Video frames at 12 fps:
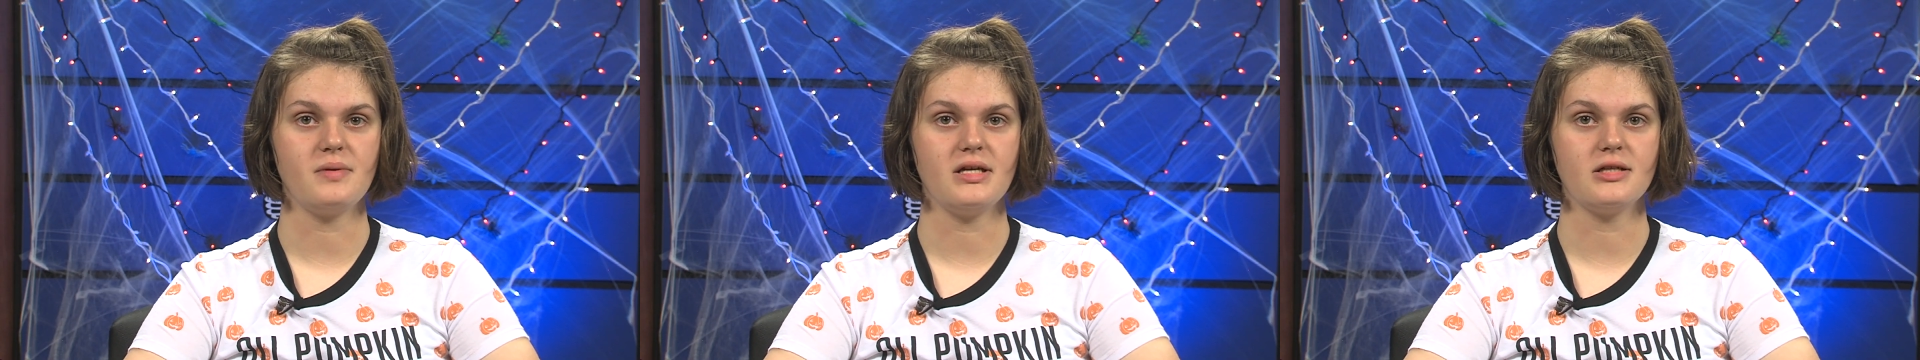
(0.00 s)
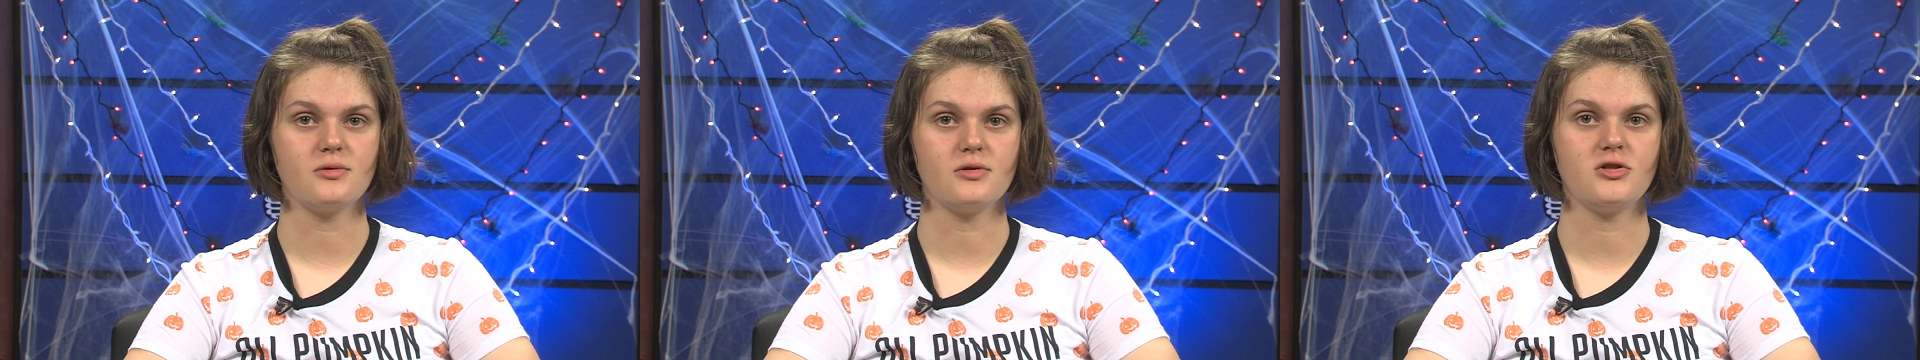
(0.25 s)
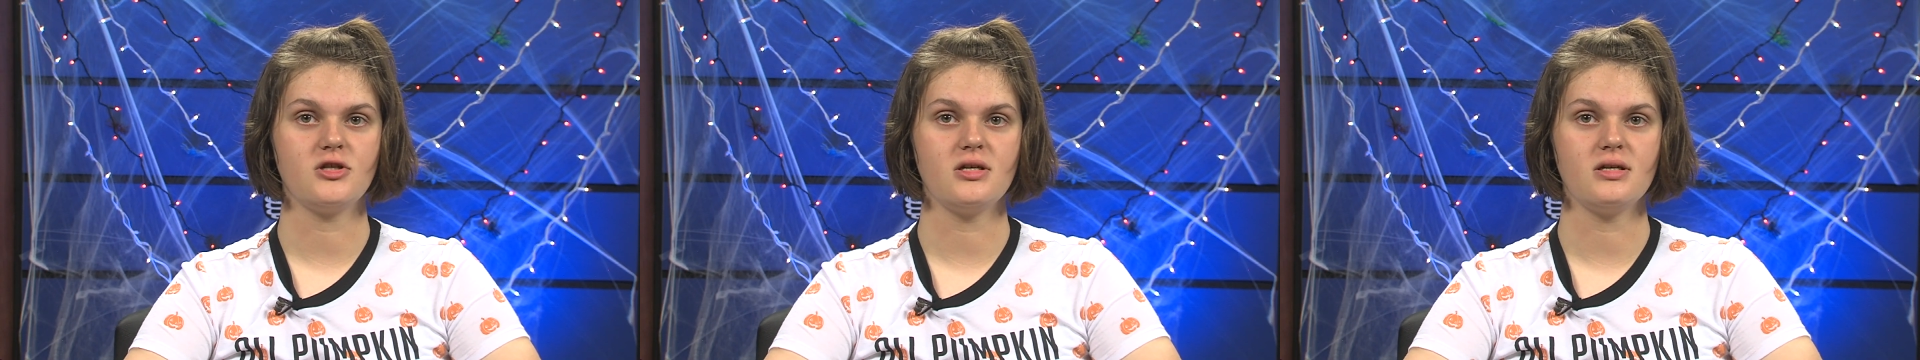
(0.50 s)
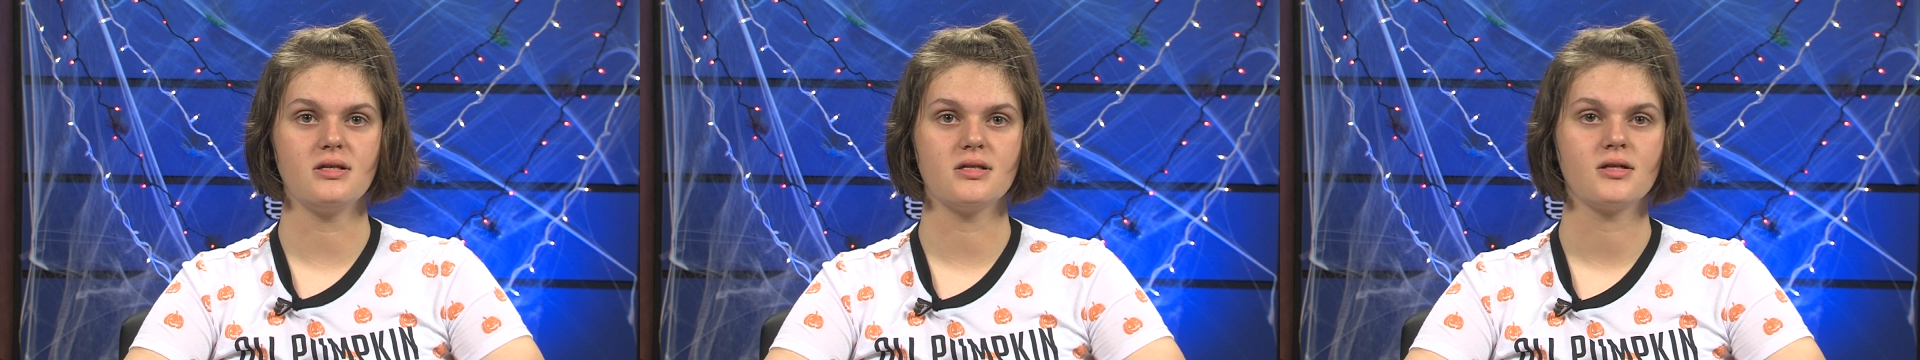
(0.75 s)
beans with
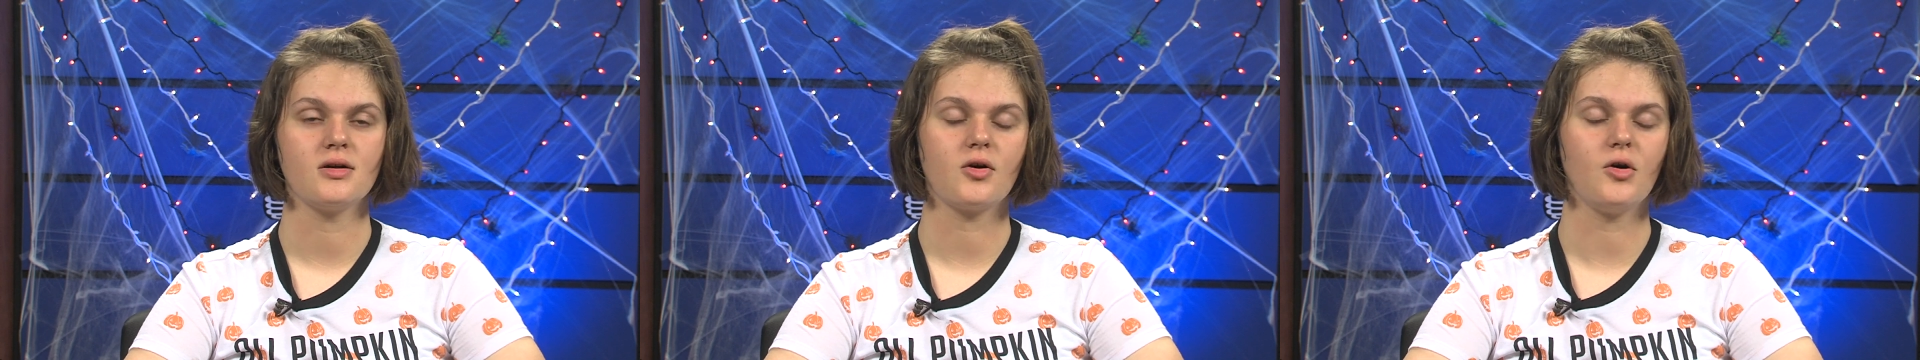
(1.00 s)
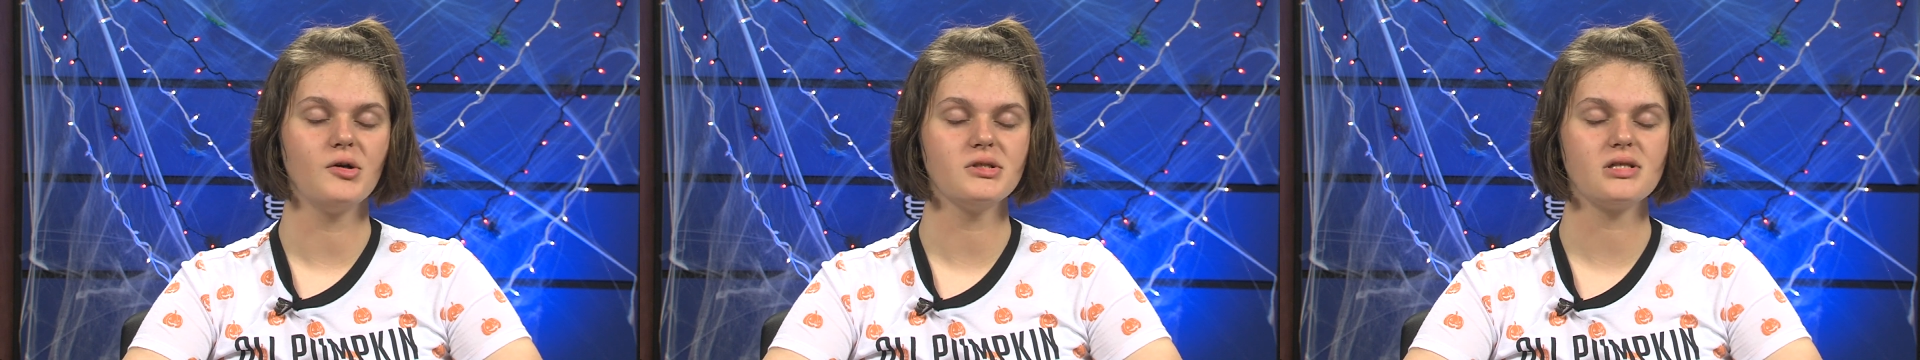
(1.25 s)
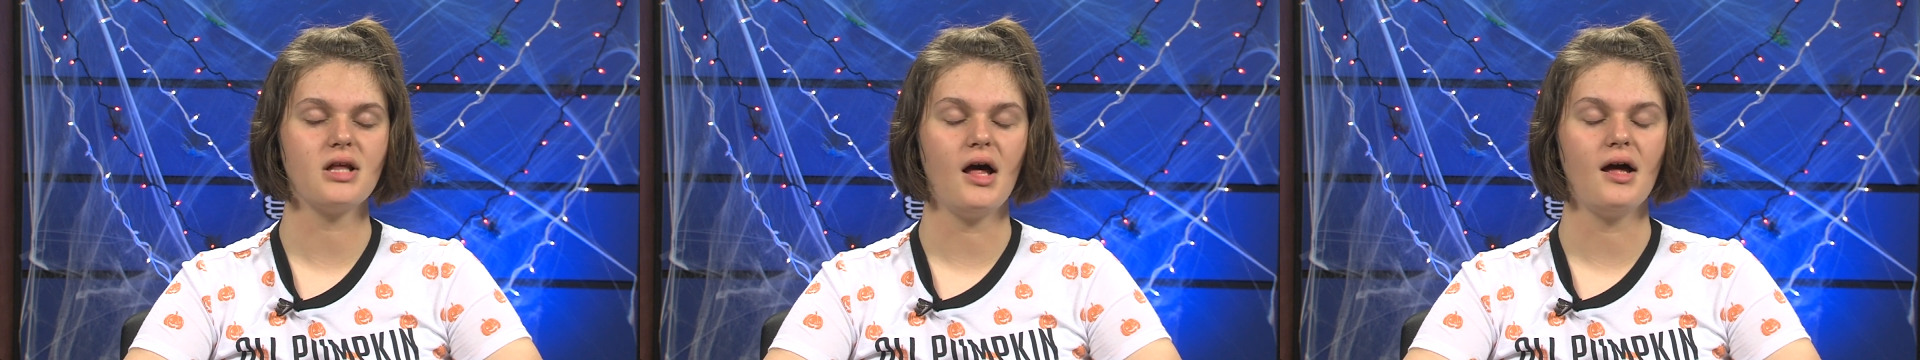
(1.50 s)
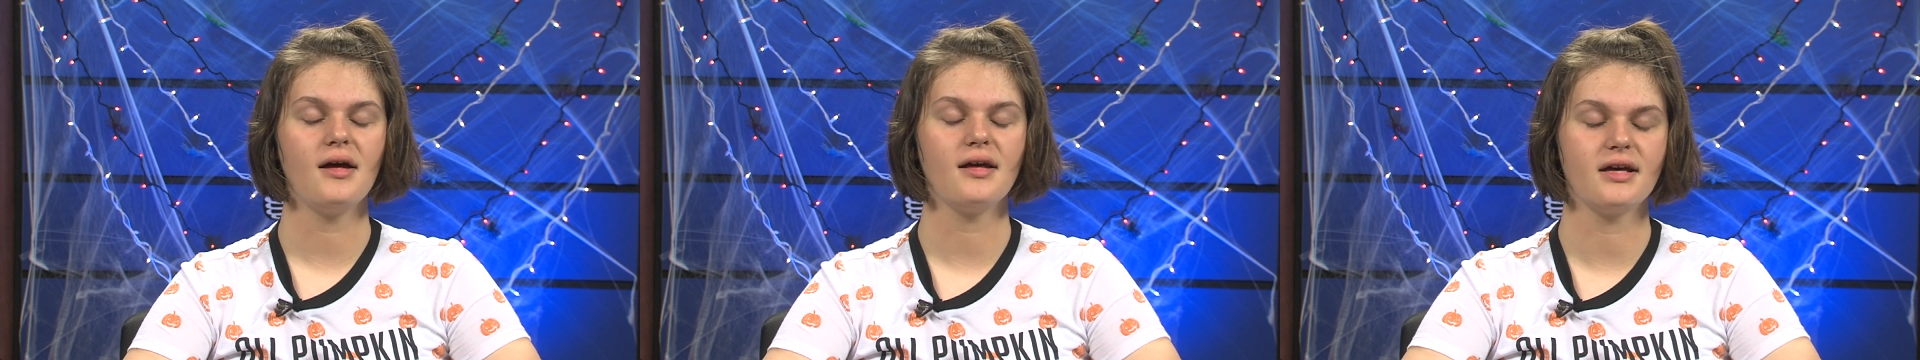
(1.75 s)
cheese,
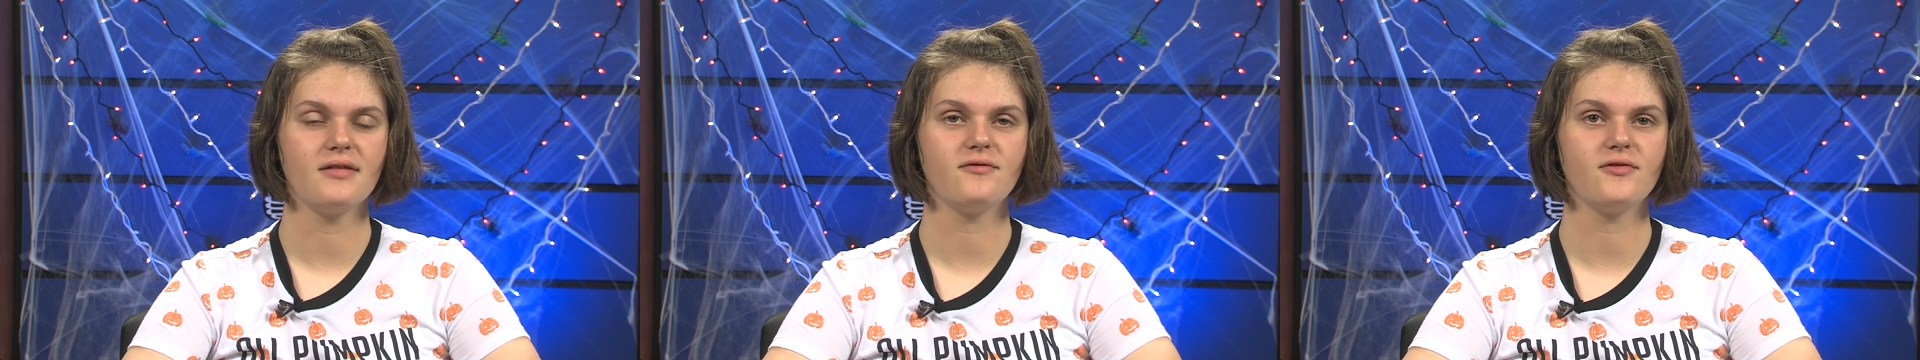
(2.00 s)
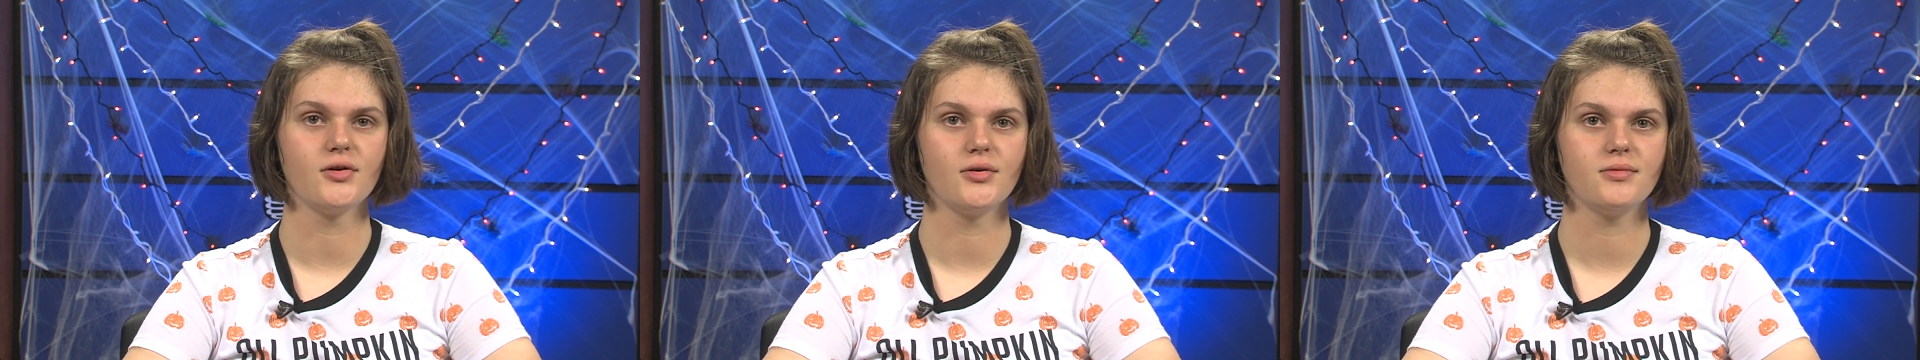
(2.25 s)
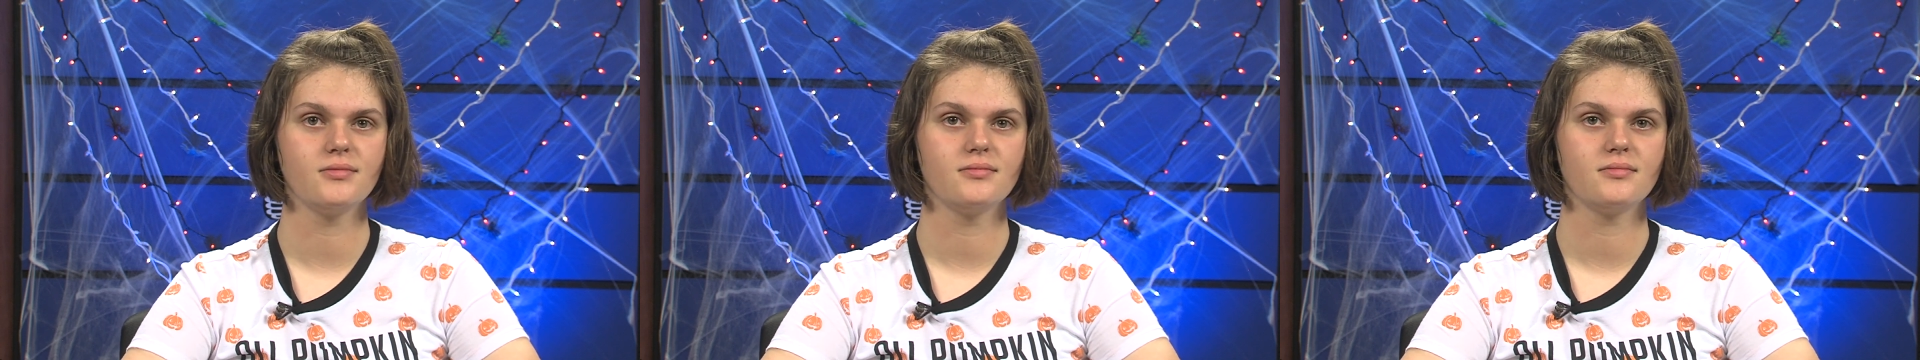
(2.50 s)
coleslaw, and fruit.